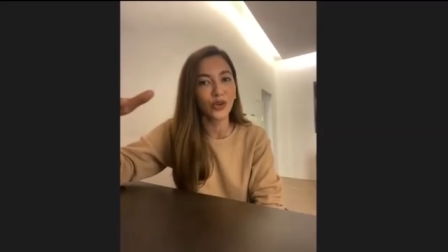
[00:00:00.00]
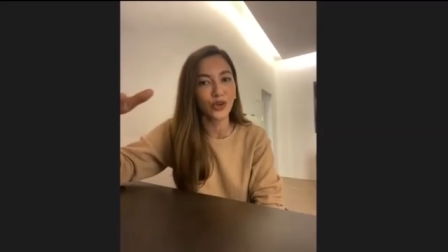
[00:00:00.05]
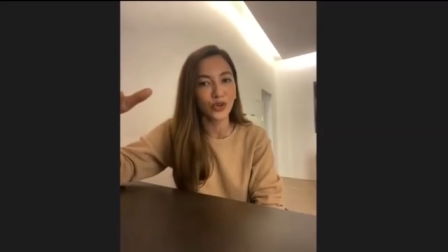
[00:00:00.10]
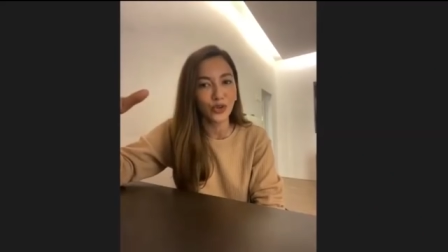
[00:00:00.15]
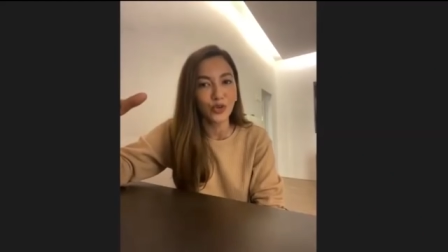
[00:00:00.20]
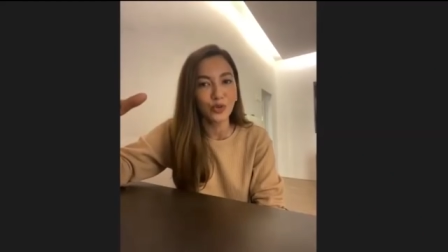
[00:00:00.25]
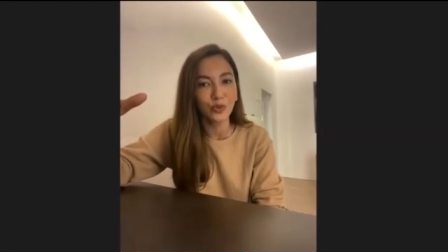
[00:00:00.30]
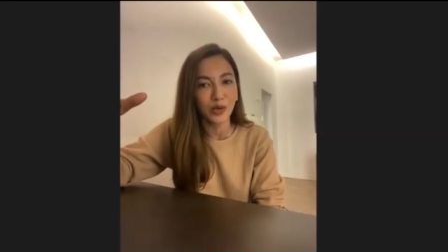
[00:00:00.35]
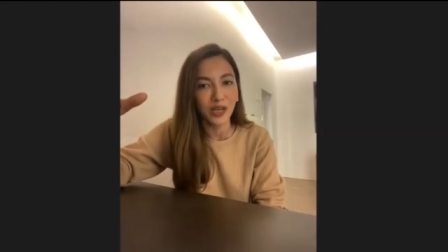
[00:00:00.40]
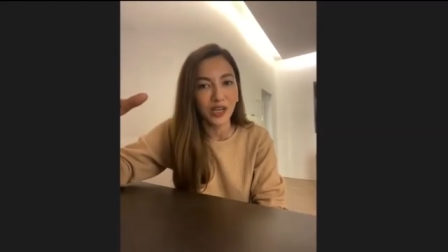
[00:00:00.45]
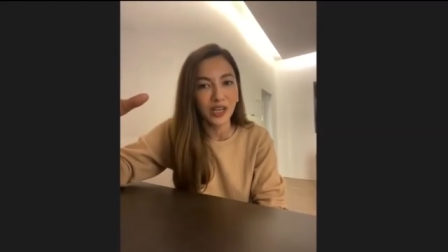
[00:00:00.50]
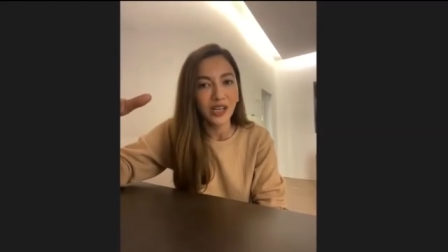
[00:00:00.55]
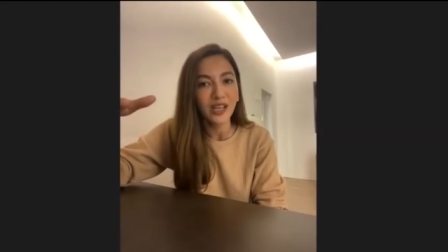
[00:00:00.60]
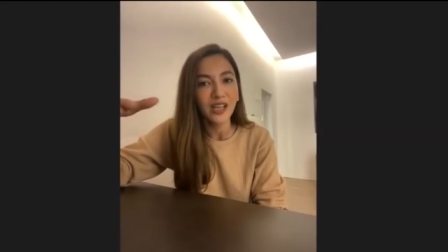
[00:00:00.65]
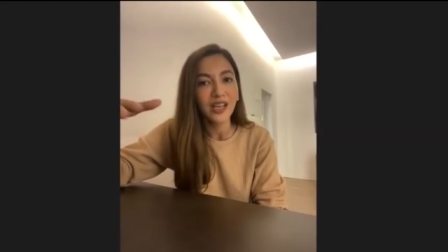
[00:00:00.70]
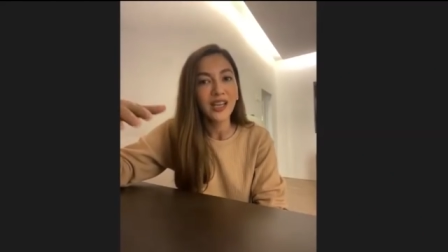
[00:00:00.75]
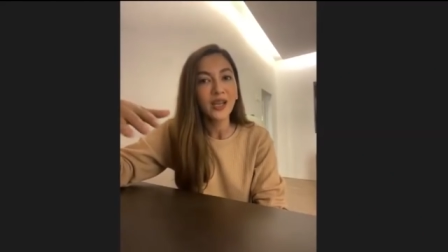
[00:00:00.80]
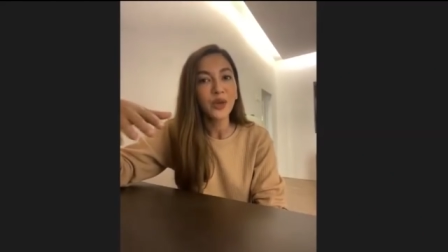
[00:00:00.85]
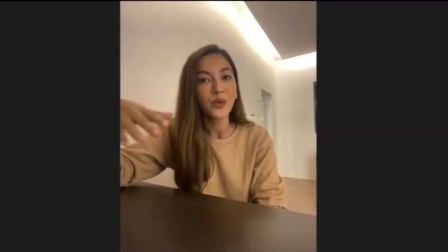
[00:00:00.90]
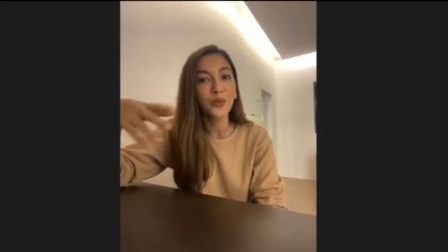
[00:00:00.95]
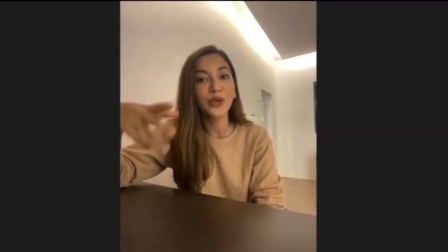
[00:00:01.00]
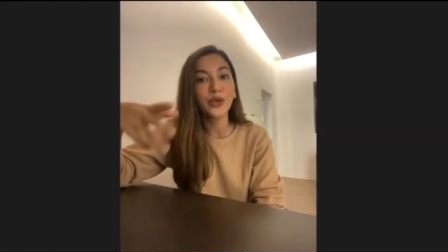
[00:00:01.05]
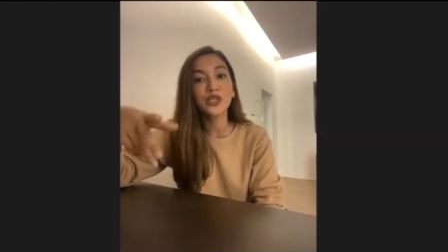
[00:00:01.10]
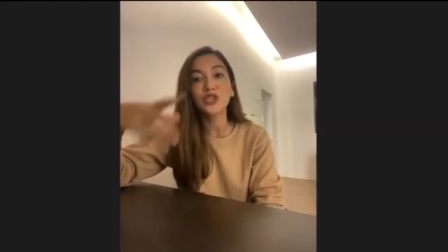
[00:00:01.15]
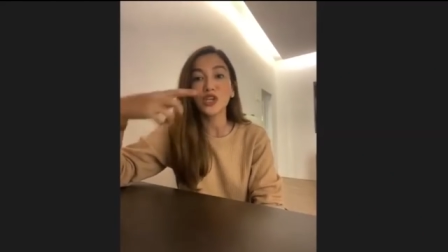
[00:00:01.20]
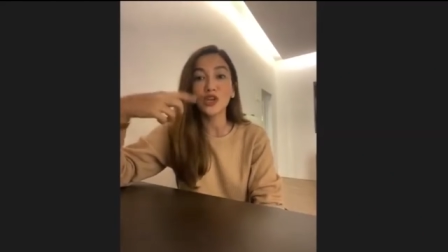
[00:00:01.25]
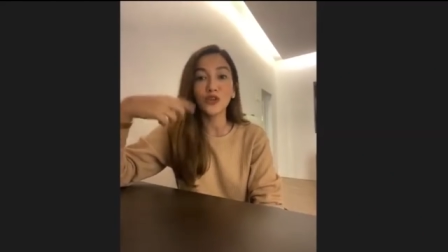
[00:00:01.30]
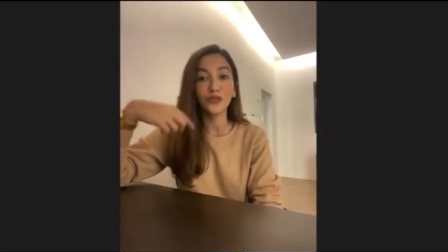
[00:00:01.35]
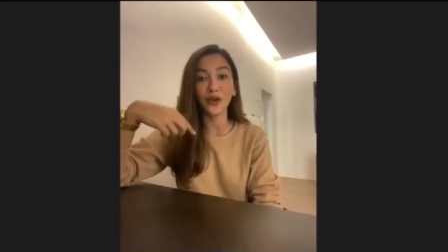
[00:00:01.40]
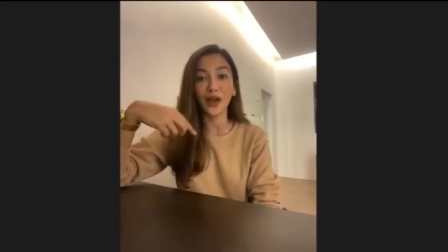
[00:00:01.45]
humor, which
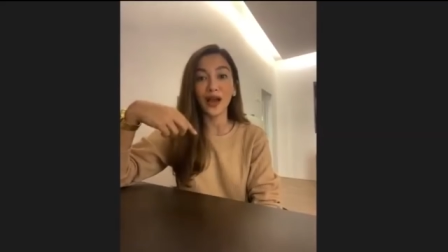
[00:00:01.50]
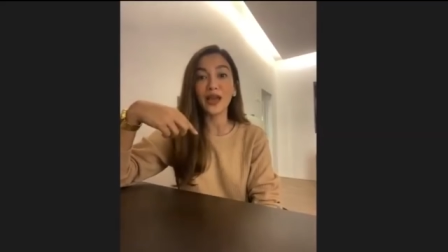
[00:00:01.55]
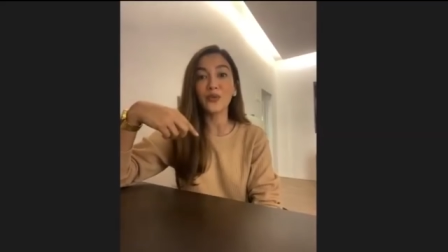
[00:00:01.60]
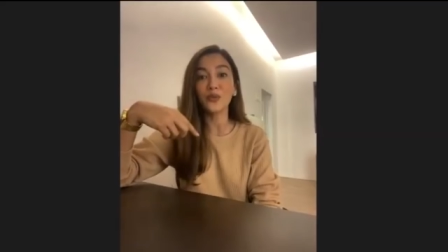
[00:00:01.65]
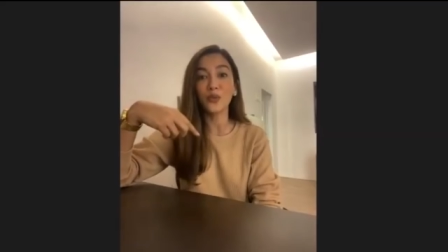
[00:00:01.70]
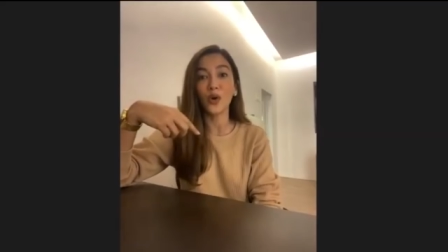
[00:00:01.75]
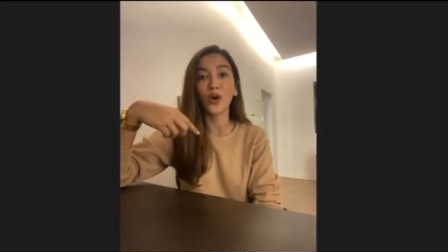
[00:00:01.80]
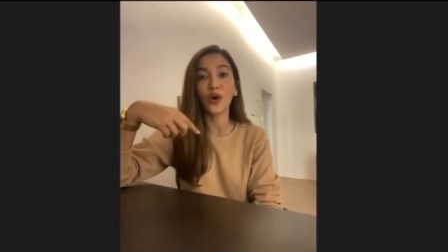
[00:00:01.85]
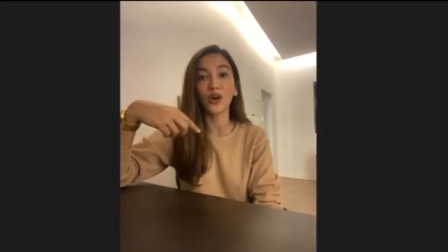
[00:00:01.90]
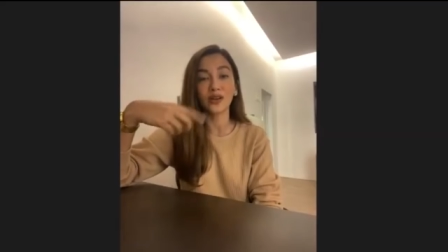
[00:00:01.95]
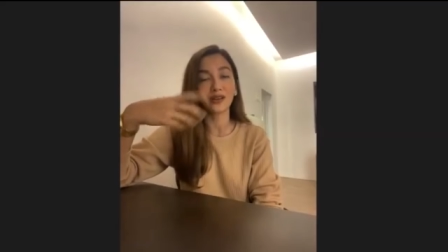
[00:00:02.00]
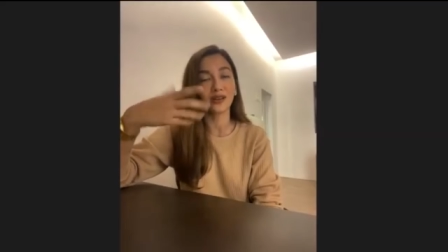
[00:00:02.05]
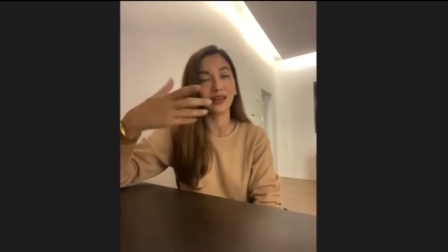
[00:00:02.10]
if I want,